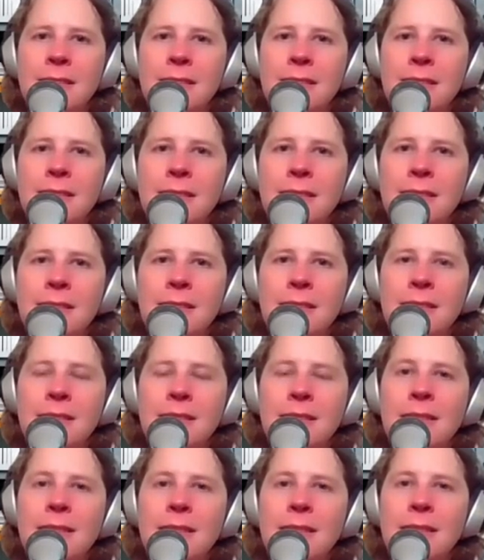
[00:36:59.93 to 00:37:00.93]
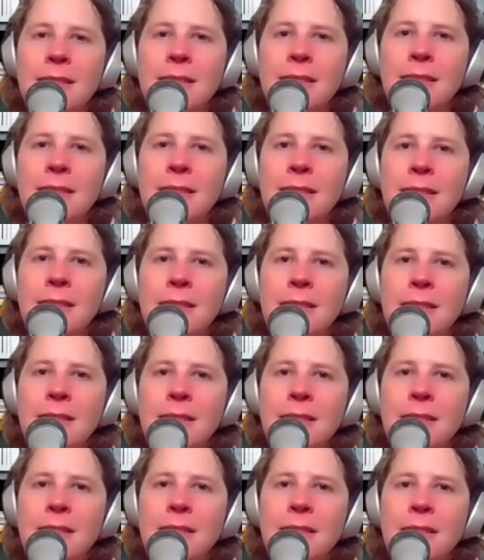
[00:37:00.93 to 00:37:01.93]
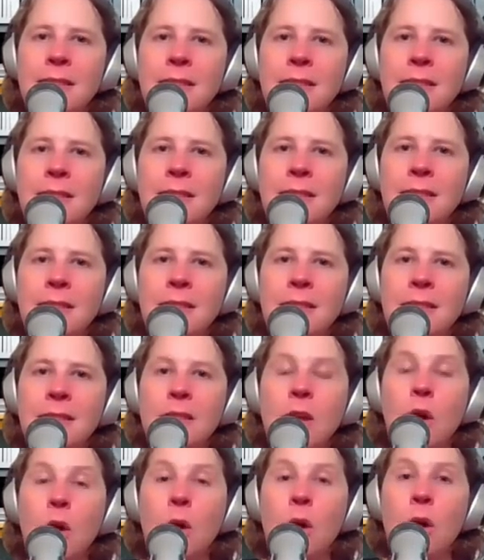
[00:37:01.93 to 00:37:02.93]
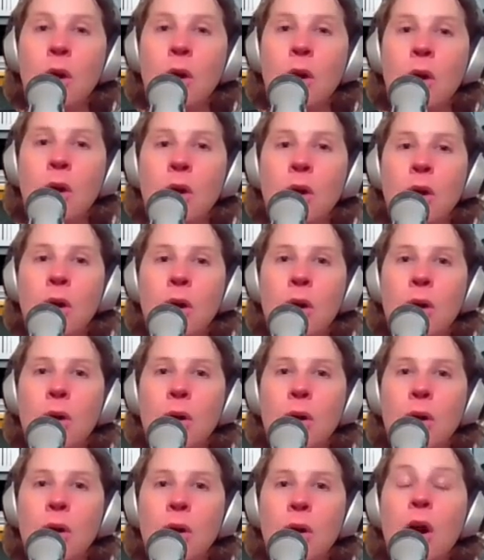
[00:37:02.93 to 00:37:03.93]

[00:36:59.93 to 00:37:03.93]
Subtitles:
The person shown says nothing.